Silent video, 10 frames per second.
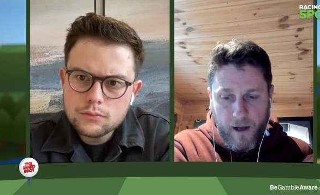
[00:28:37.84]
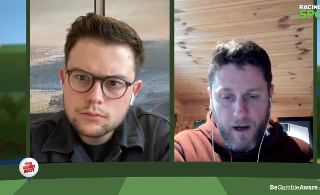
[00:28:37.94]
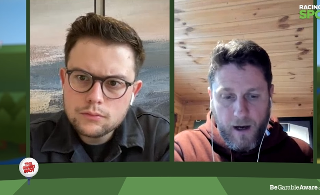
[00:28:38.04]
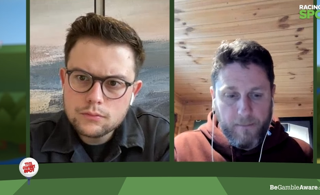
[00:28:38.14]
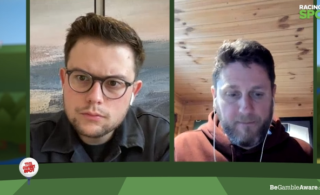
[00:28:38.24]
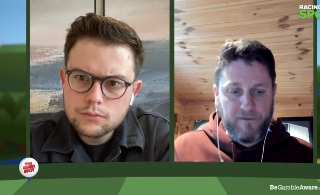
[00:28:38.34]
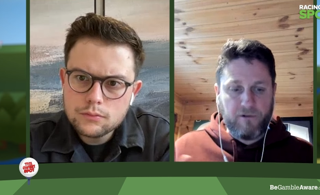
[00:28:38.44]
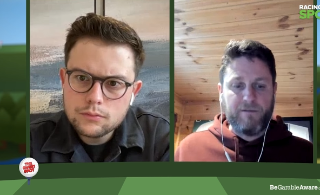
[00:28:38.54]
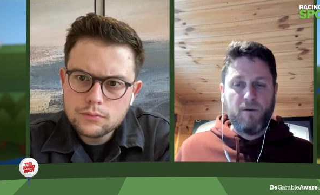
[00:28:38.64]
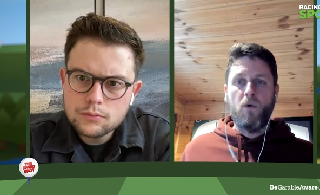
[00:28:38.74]
Speaker 1: um,
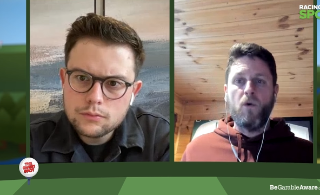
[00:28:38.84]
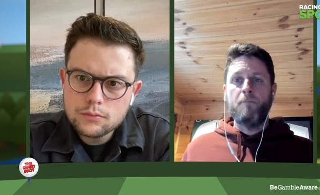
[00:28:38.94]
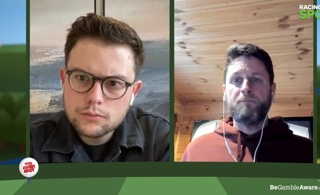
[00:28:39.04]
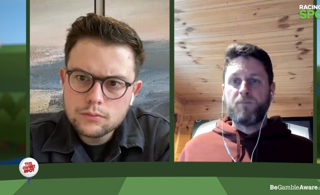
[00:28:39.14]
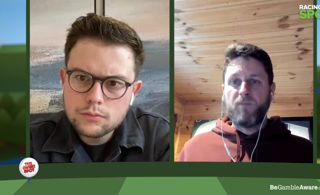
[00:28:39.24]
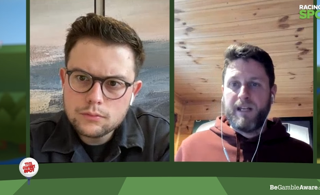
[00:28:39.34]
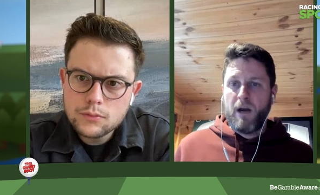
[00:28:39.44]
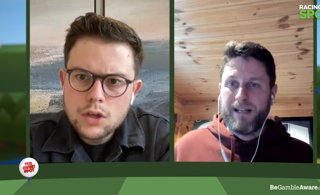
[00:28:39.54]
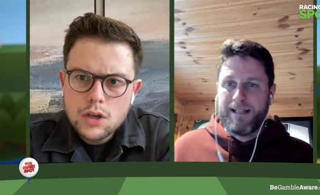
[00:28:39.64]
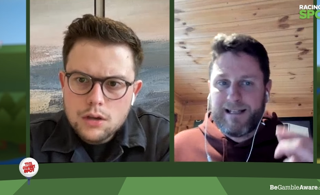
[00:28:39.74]
forevermore. You
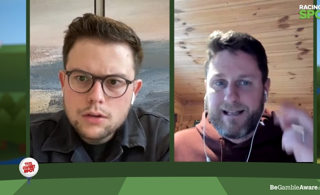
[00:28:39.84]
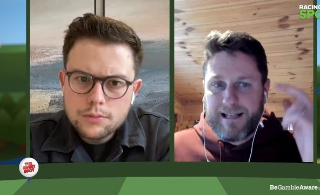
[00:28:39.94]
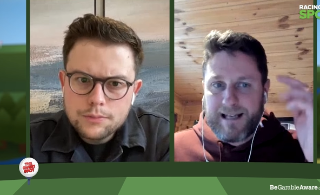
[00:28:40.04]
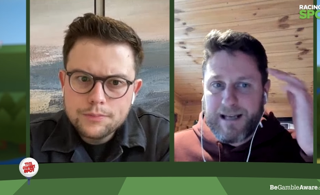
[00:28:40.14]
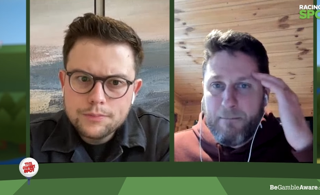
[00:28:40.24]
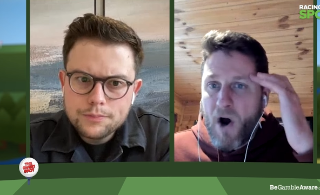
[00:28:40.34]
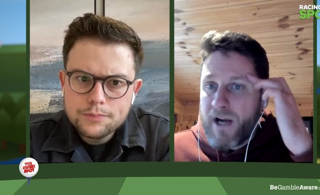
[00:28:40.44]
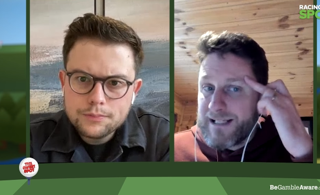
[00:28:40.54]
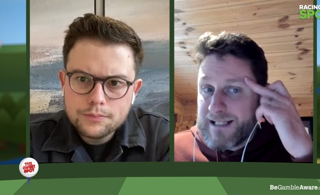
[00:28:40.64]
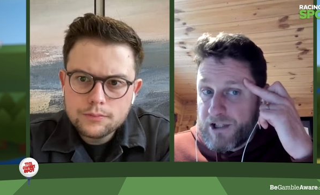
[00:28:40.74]
know, it's, it's a
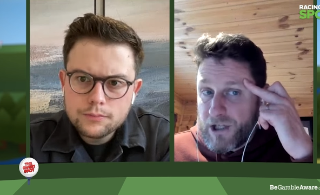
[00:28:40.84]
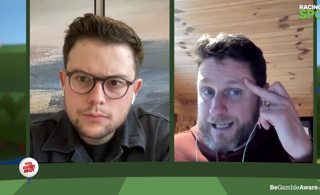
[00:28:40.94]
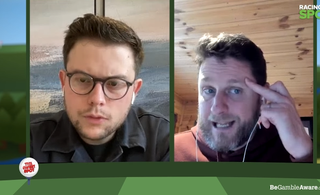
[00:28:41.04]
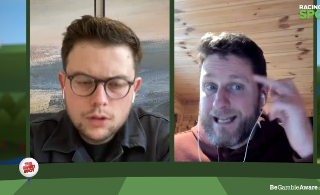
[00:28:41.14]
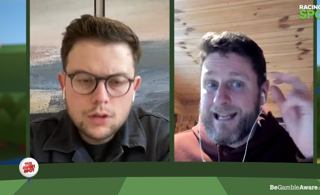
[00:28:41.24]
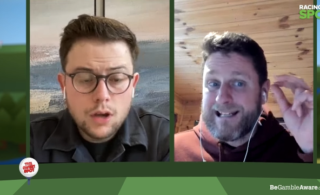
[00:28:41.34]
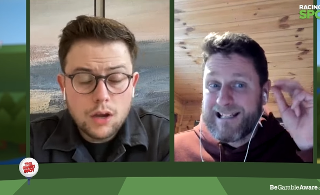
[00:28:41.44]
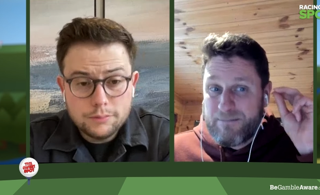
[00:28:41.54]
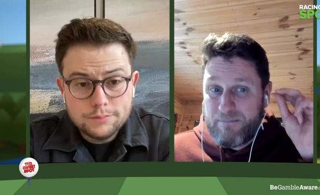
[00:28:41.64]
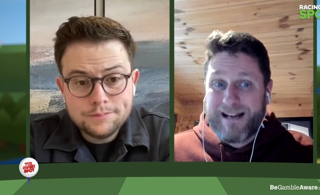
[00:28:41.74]
mindset. Jack, he
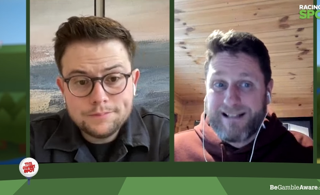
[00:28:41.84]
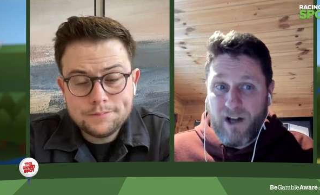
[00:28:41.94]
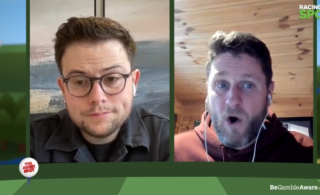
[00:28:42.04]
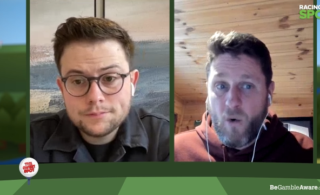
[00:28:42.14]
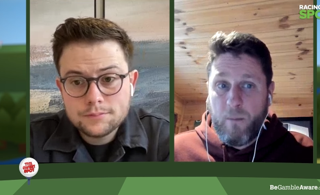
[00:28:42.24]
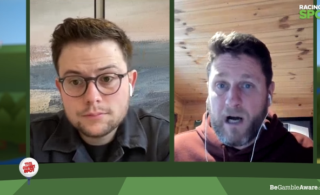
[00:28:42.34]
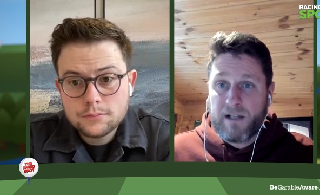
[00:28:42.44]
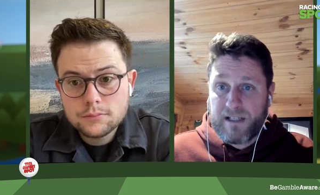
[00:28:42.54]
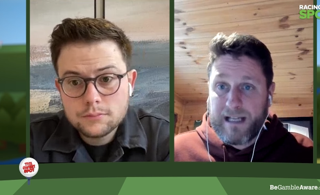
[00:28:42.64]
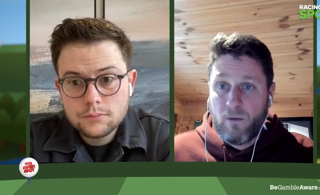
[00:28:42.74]
expects the whole
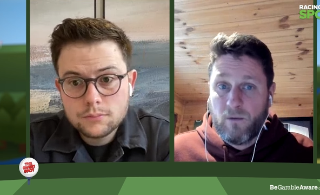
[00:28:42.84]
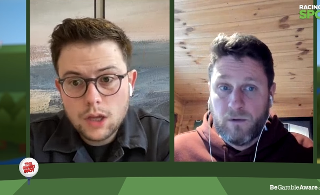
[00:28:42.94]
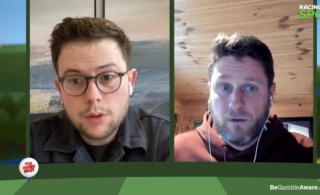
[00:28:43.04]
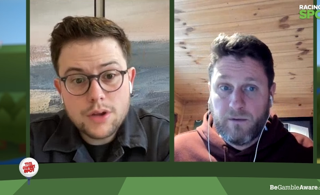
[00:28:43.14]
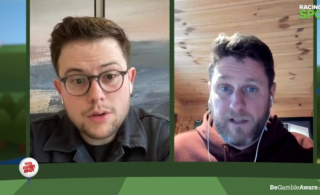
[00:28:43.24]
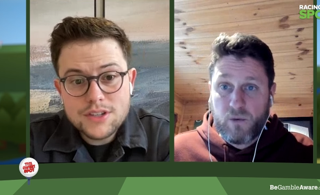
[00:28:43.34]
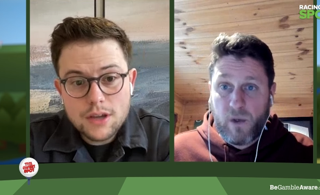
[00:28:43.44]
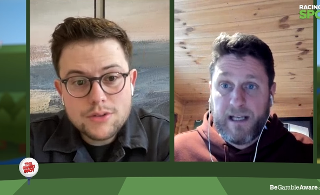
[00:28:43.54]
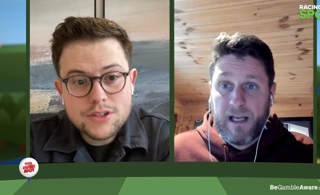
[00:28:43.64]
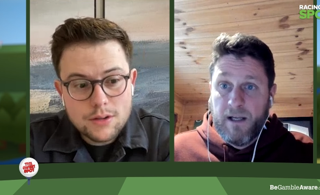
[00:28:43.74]
putts now. I was, I
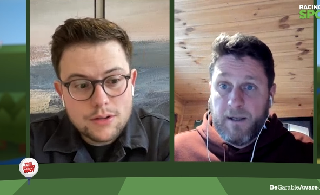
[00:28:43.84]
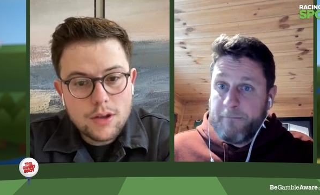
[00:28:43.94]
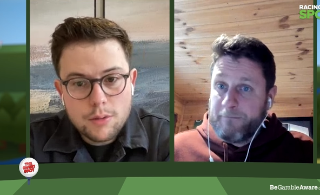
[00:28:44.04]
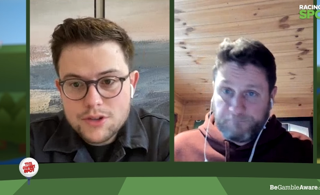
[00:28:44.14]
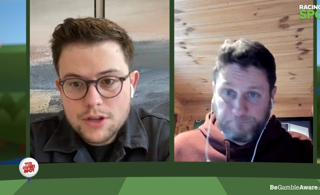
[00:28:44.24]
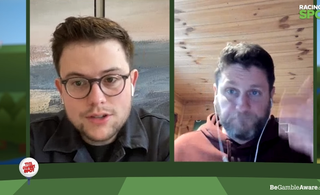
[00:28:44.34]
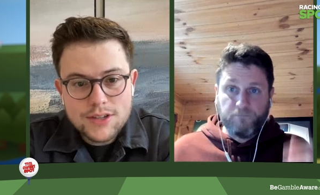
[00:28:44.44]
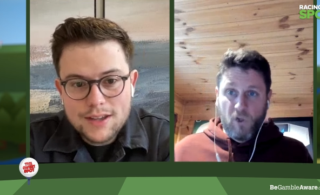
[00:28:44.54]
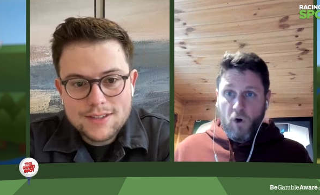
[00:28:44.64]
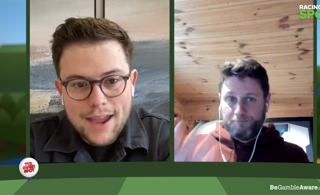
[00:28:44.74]
was, I
Speaker 2: was, I was, going
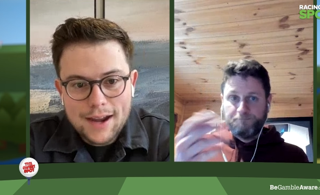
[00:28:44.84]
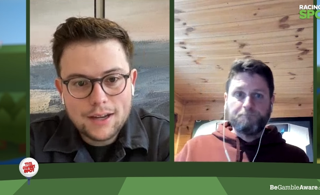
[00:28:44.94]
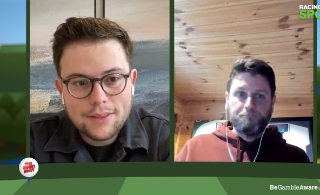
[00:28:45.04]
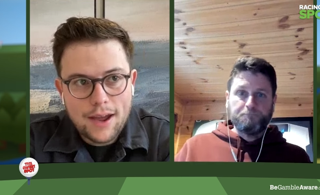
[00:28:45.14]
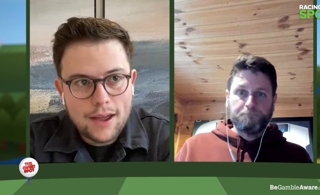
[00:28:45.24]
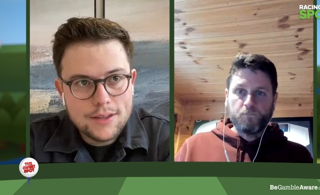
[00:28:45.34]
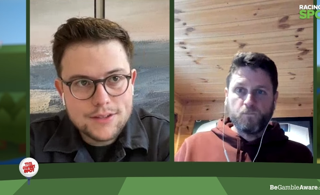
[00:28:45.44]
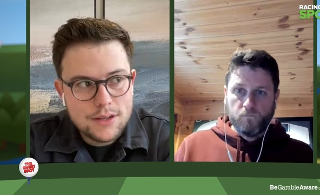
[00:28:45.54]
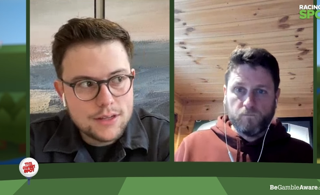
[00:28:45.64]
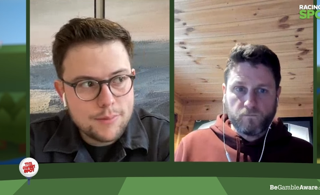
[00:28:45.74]
to say exactly that.
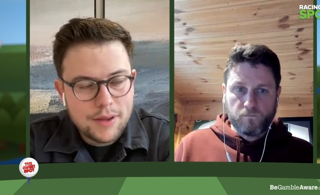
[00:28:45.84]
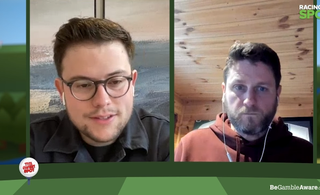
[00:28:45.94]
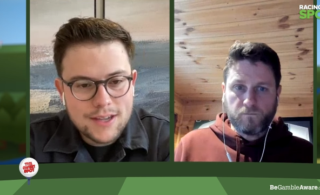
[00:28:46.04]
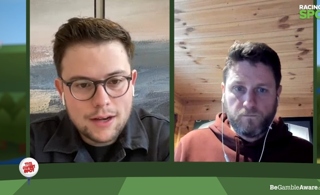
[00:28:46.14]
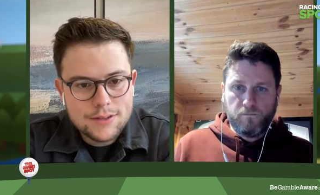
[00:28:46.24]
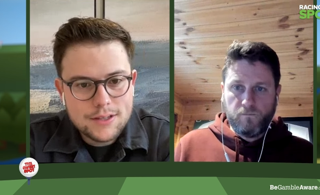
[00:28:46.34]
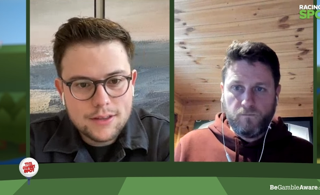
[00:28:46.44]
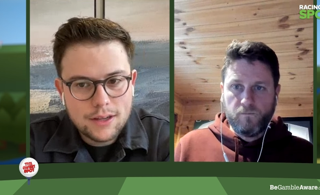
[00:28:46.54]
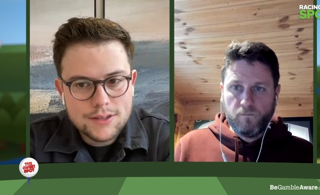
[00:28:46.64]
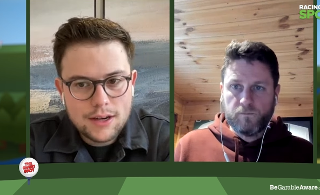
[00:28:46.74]
It's a, it's a
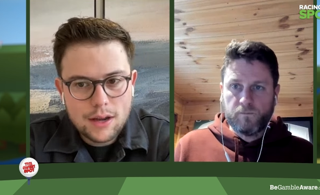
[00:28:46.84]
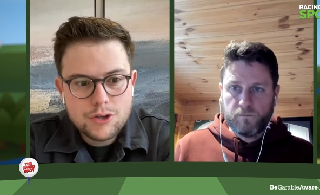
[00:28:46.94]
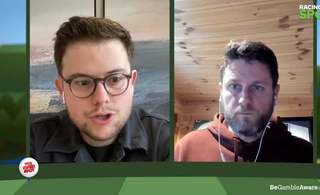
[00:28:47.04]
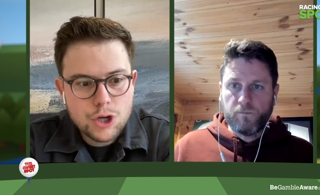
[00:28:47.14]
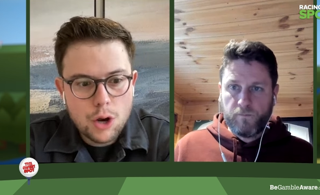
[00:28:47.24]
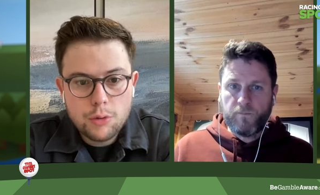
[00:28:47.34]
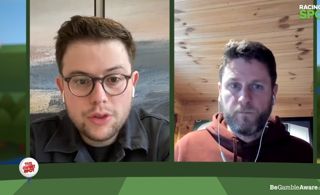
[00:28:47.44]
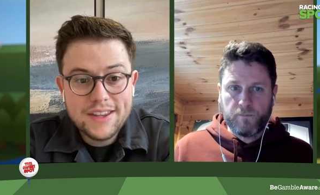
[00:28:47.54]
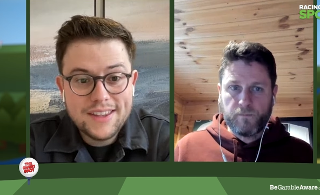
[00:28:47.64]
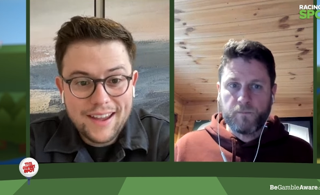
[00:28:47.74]
mentality thing, isn't it? Now he's
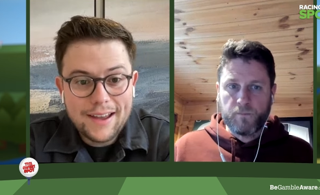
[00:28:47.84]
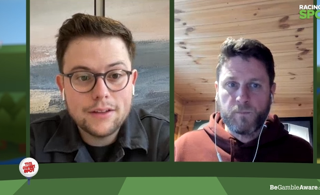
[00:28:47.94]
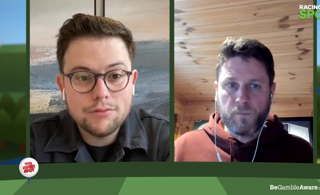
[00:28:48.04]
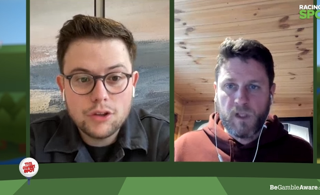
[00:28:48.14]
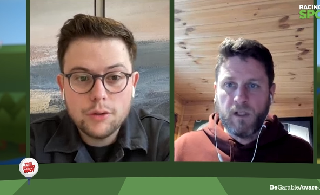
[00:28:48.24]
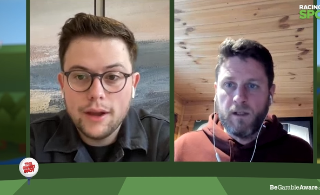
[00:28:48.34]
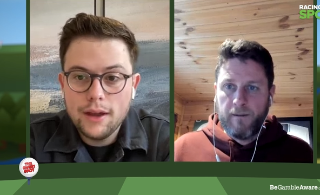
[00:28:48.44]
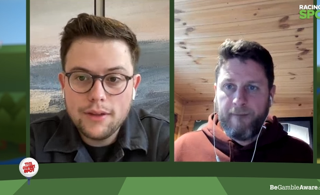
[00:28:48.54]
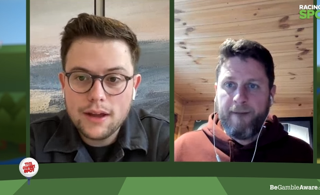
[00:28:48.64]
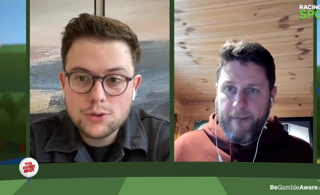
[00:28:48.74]
shown that he can
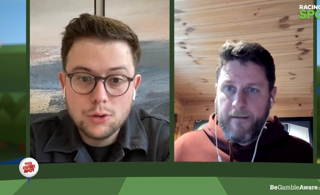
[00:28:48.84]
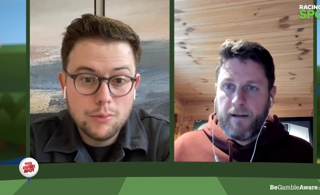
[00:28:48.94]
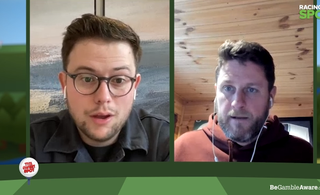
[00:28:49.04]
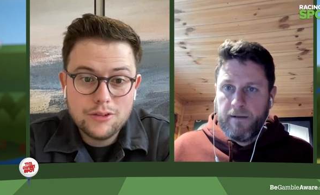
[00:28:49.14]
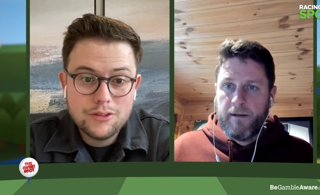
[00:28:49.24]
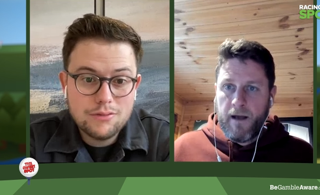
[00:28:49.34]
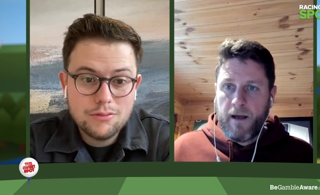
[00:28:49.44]
do it. That's almost